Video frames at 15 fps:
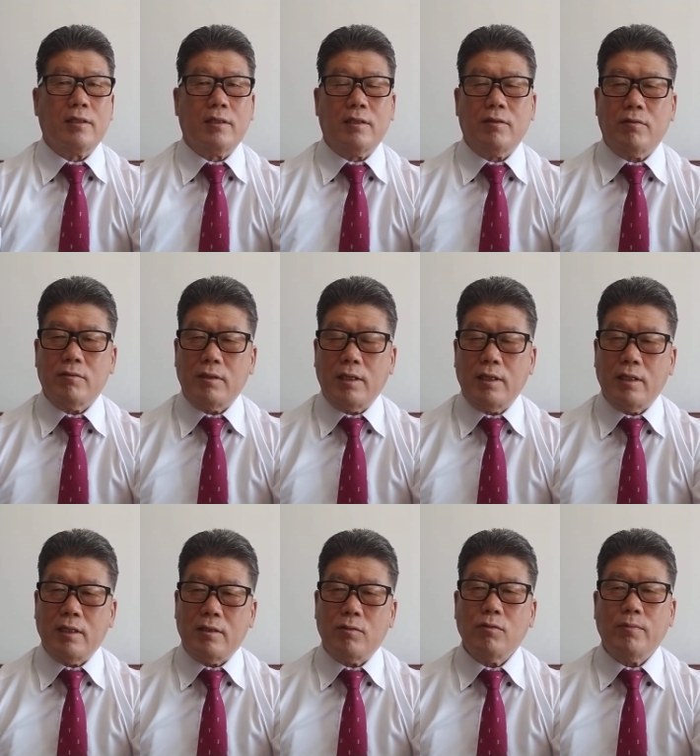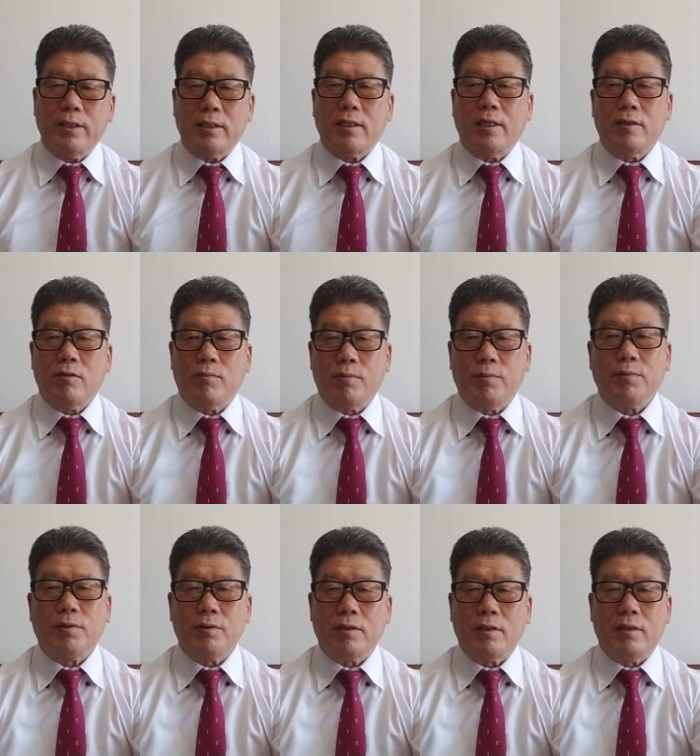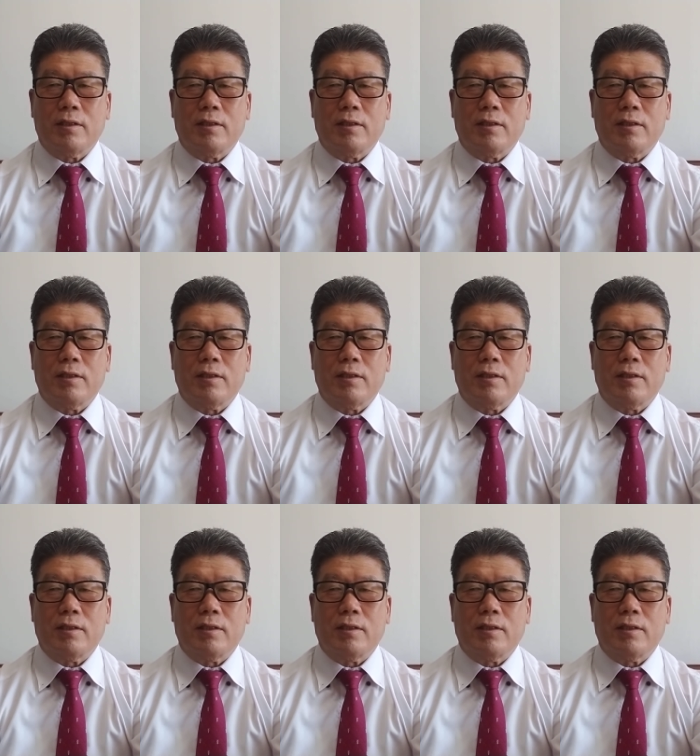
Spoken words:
And also another too much kind of bond,